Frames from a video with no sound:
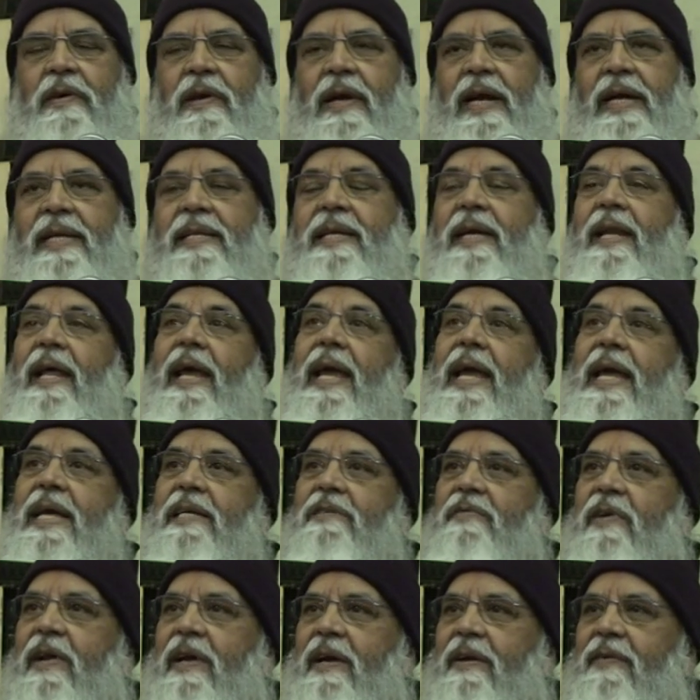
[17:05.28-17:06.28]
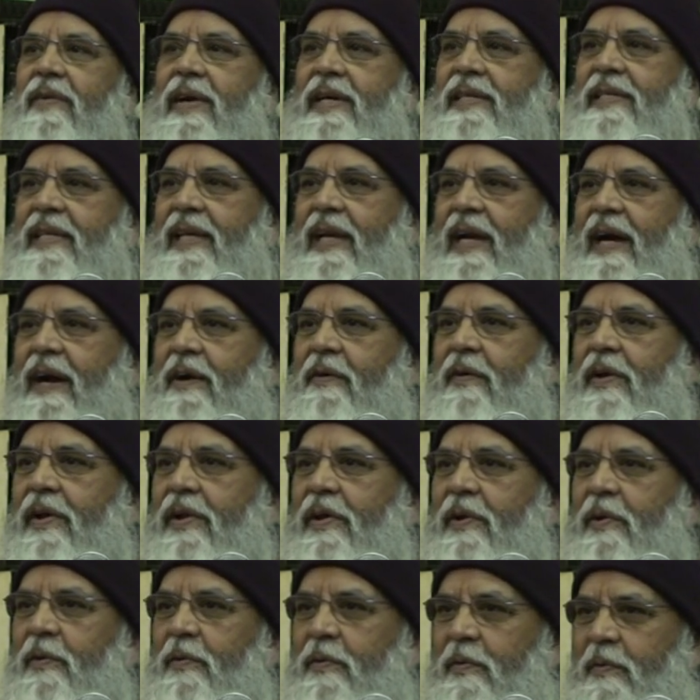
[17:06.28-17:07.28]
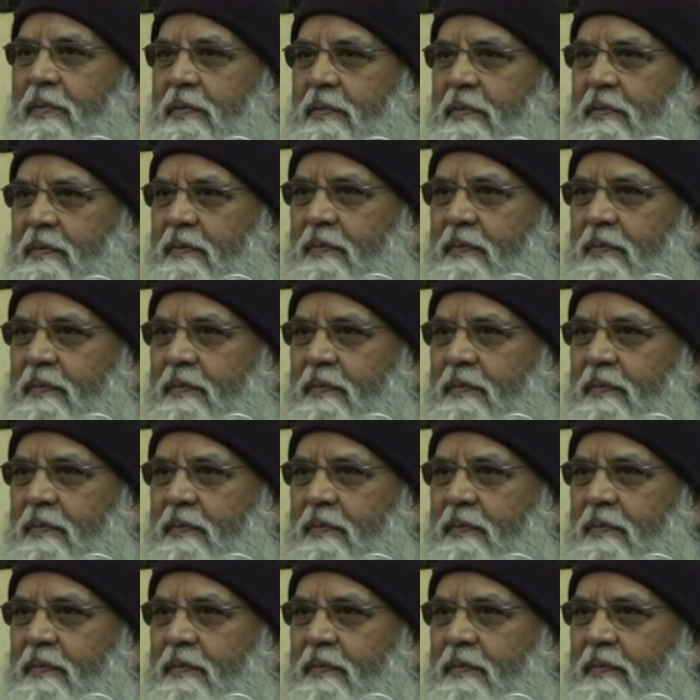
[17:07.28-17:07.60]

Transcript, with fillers: I said, hey Swargavasi, how are you?